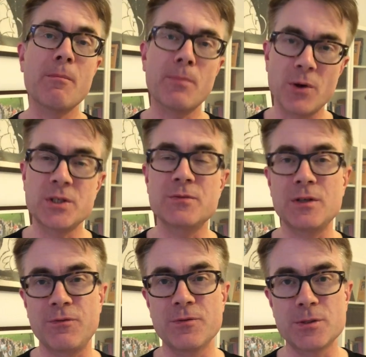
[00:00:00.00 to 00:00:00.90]
points of
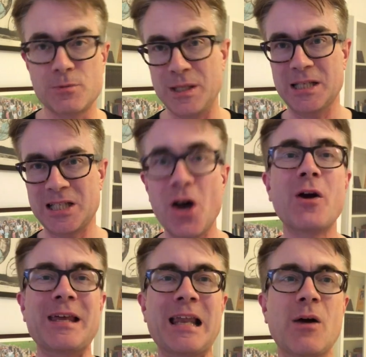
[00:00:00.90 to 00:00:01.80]
difference between a
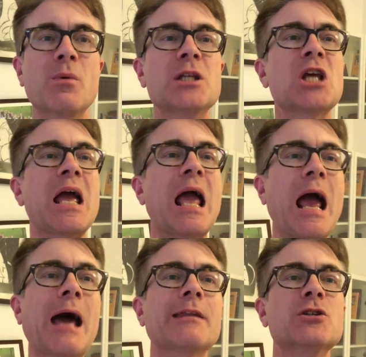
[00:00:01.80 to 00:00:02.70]
target language
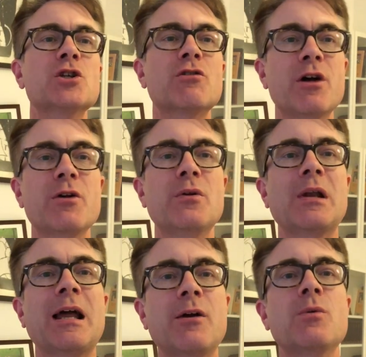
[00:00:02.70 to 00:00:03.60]
and your own
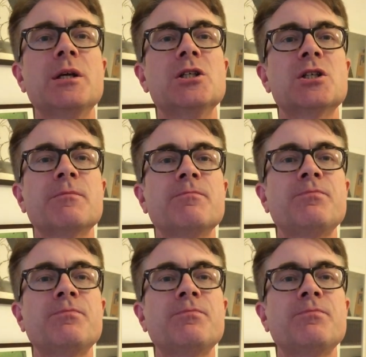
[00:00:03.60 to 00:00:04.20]
language.